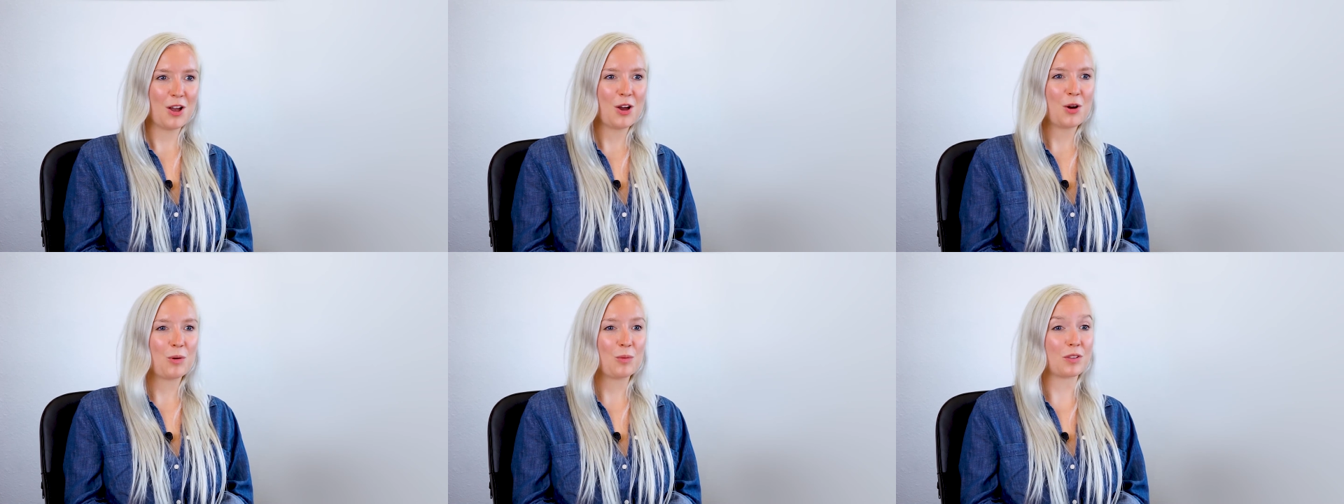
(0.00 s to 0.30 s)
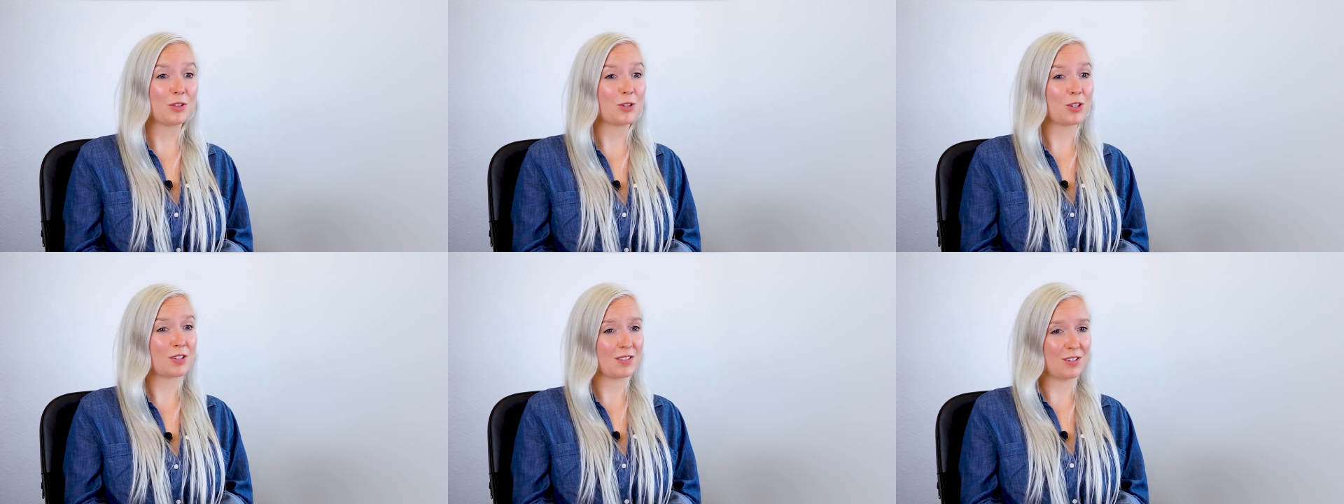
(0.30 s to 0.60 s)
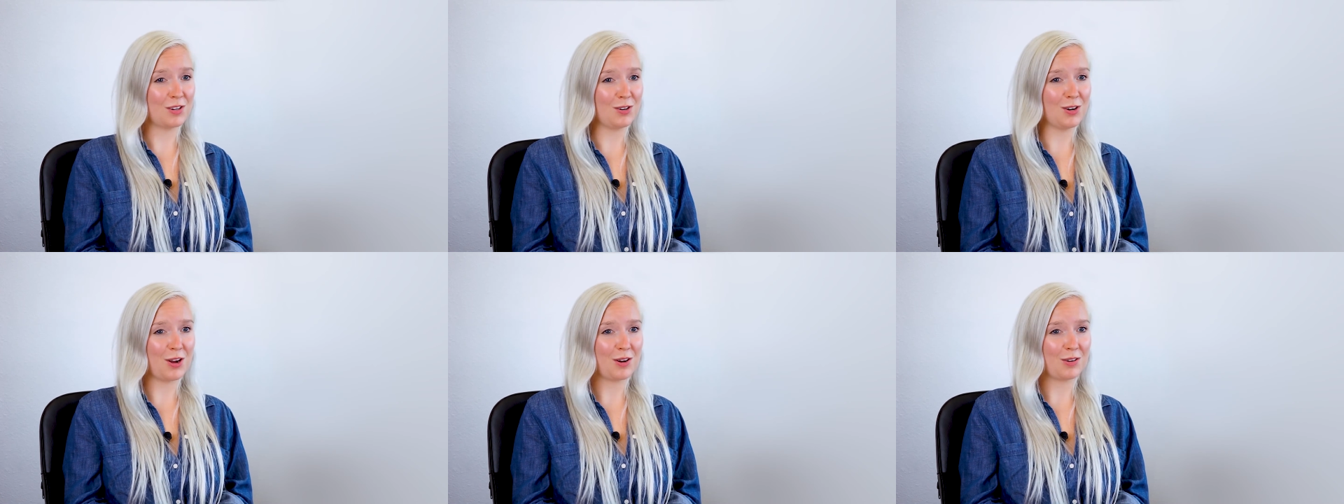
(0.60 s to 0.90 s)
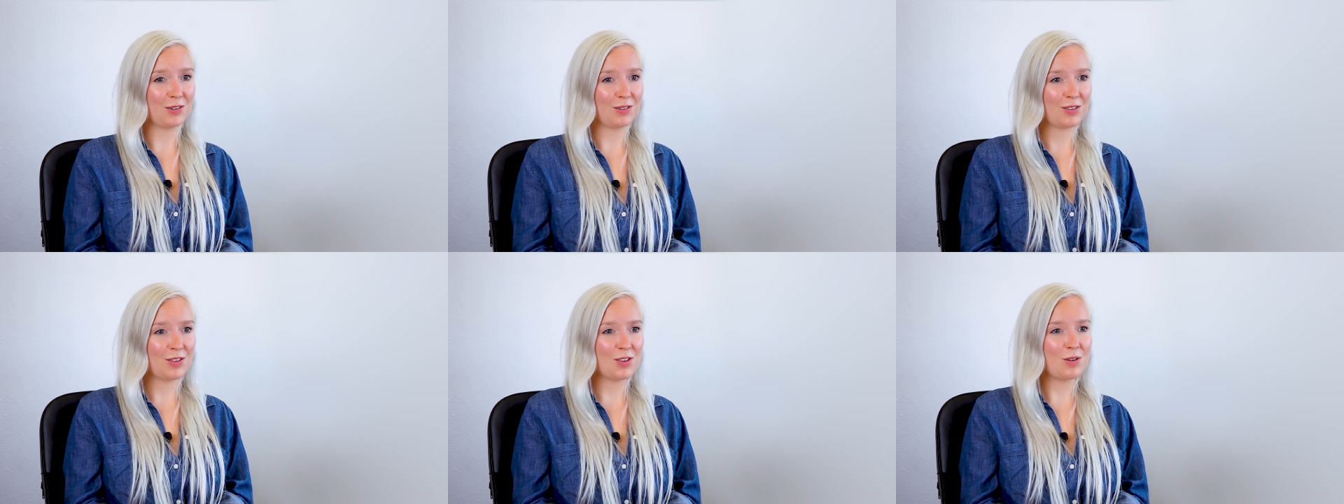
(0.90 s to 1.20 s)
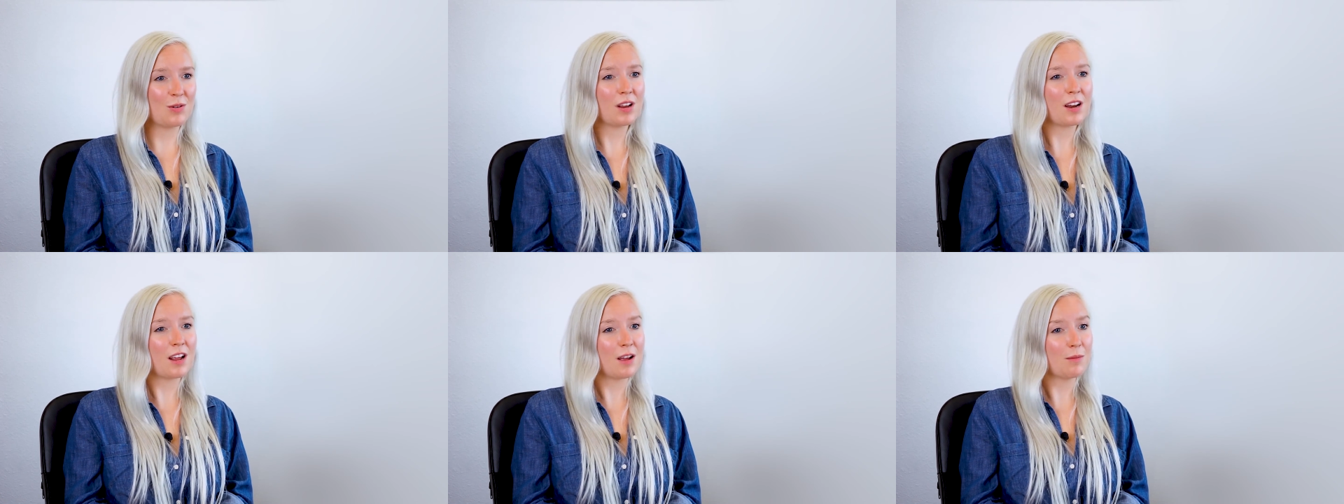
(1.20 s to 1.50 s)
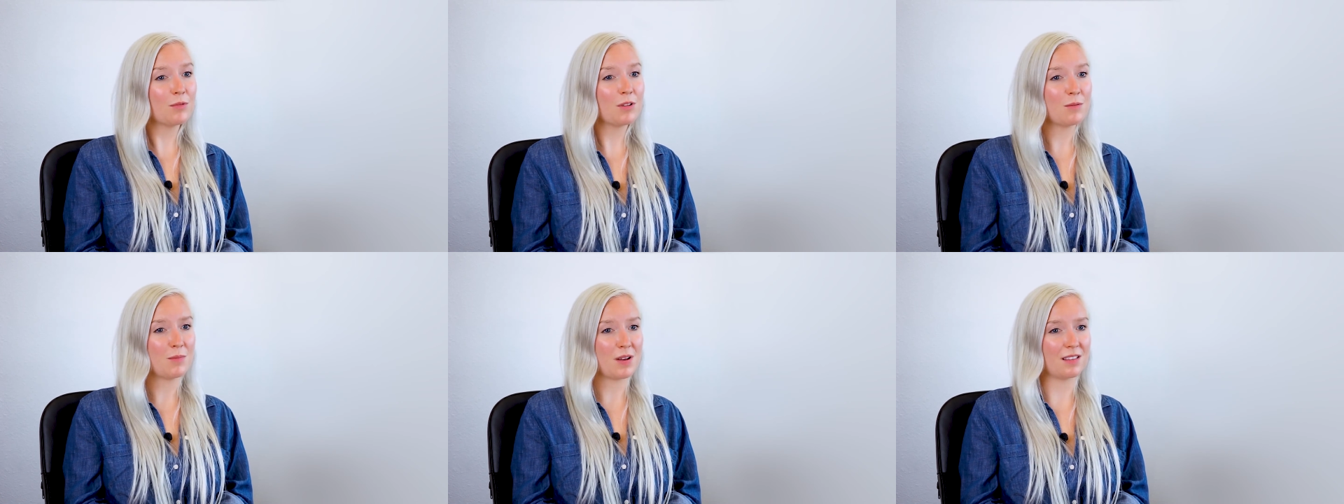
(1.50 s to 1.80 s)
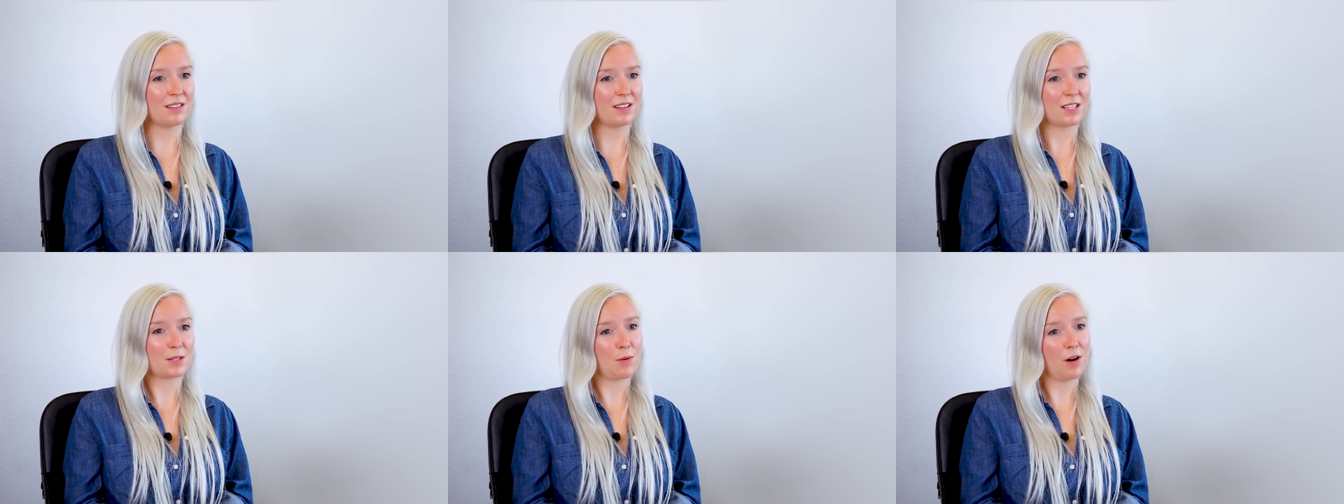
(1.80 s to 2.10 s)
With Justuno, you can
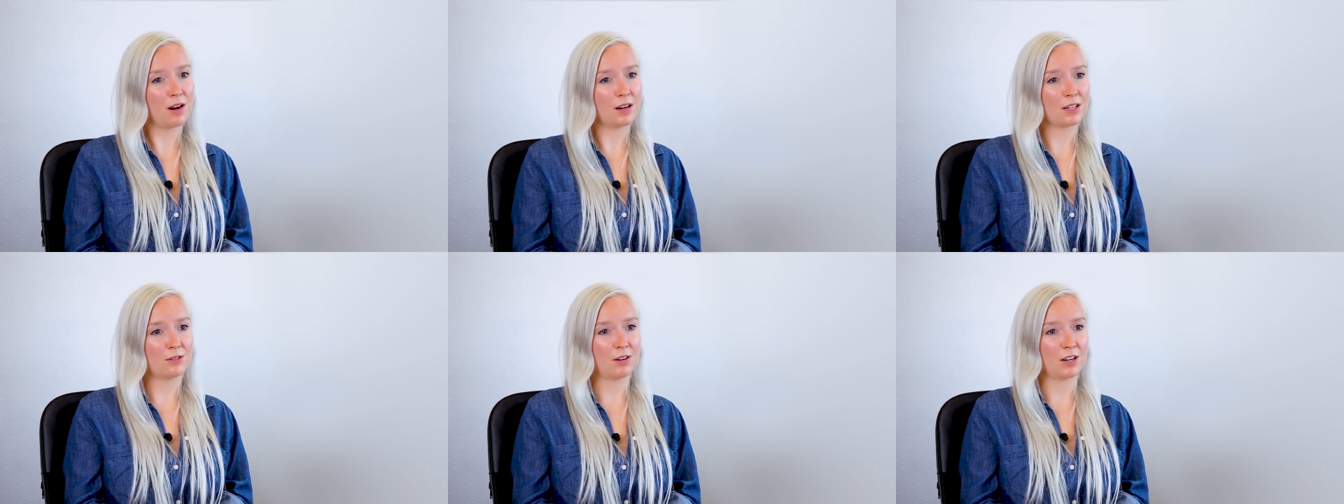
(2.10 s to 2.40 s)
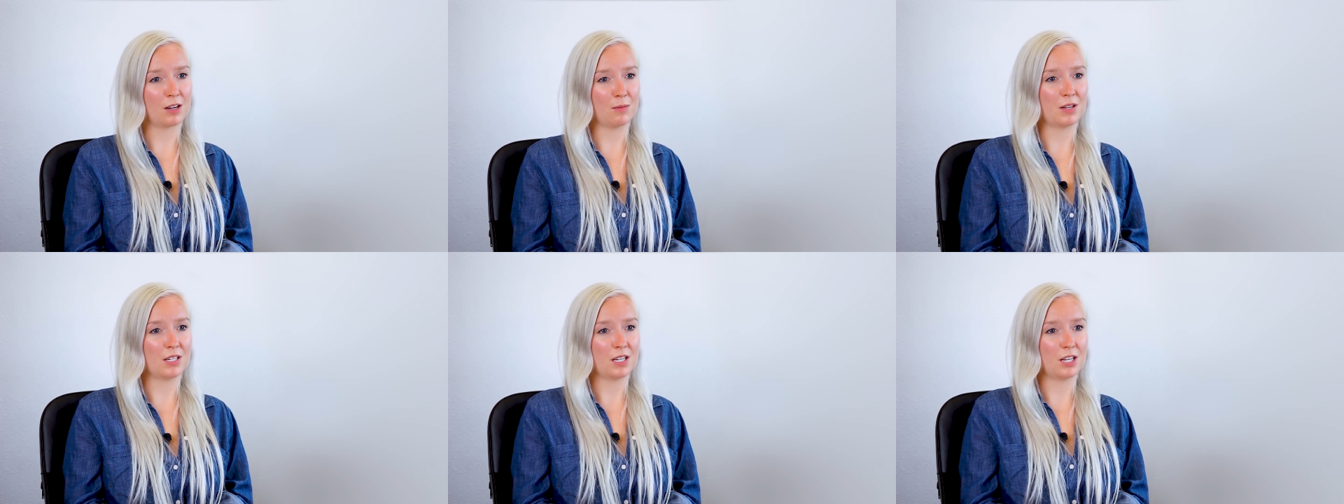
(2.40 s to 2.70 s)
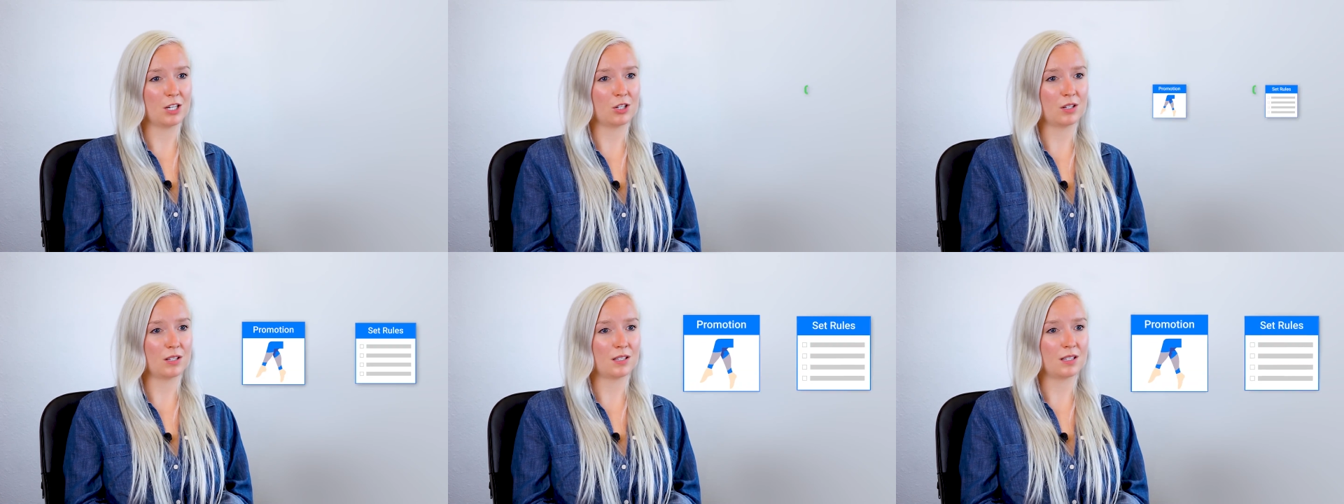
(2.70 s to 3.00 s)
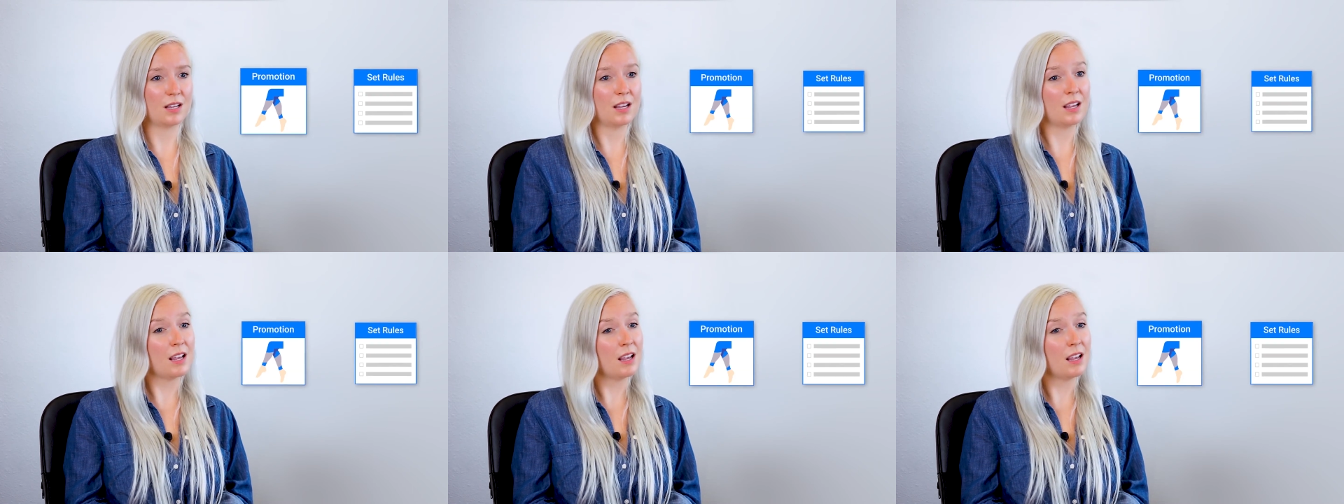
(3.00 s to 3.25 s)
implement these product recommendations